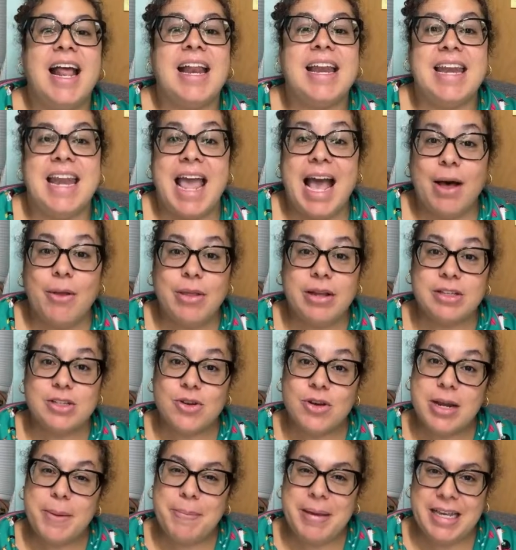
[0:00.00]
now there's
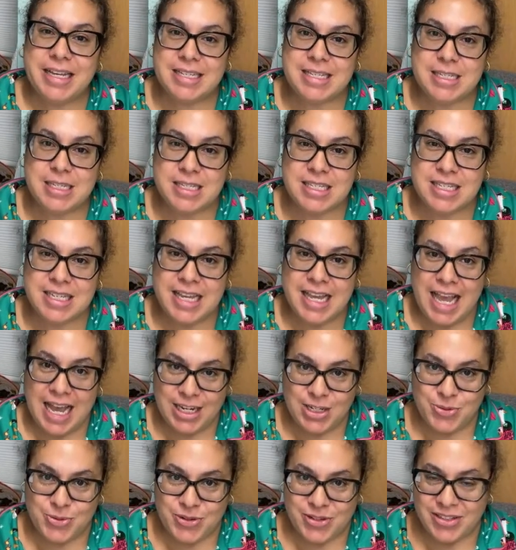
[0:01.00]
going to be a
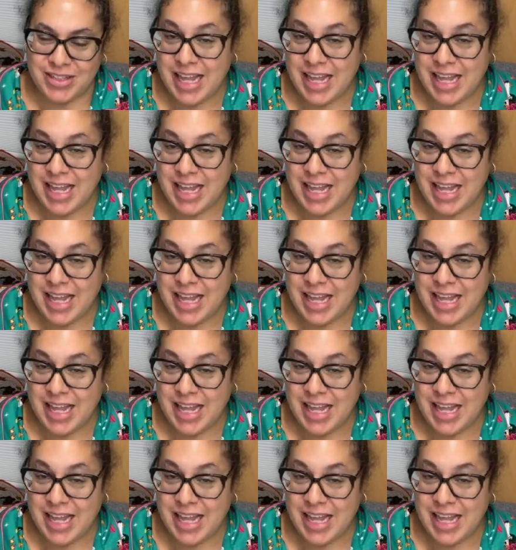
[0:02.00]
schedule,